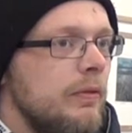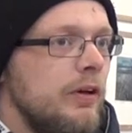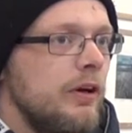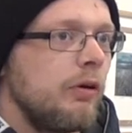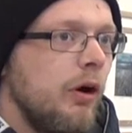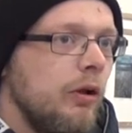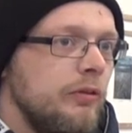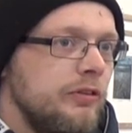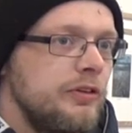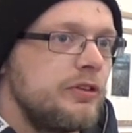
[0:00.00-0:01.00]
They're all
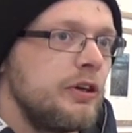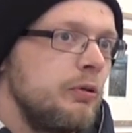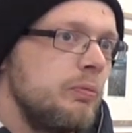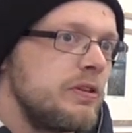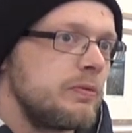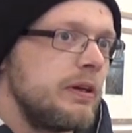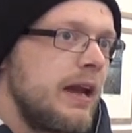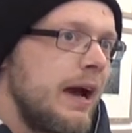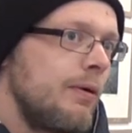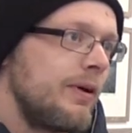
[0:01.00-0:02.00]
to do between
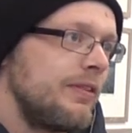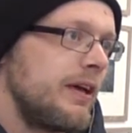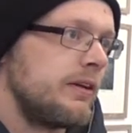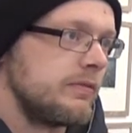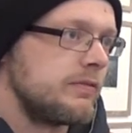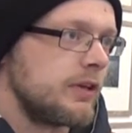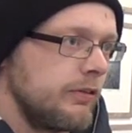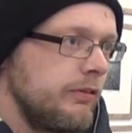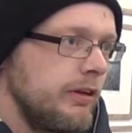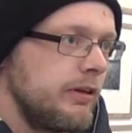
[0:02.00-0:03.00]
now and the end of
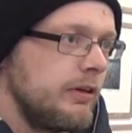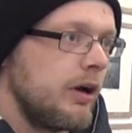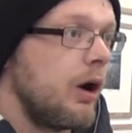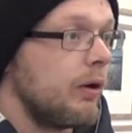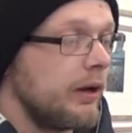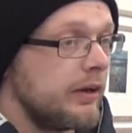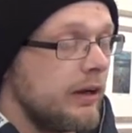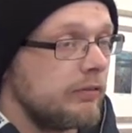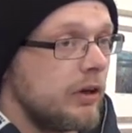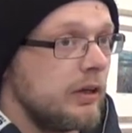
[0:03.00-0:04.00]
January. Oh, and
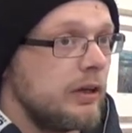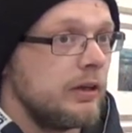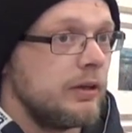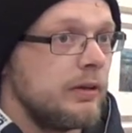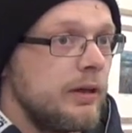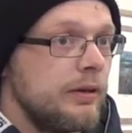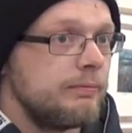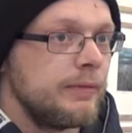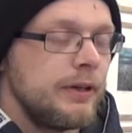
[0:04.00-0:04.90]
I've got a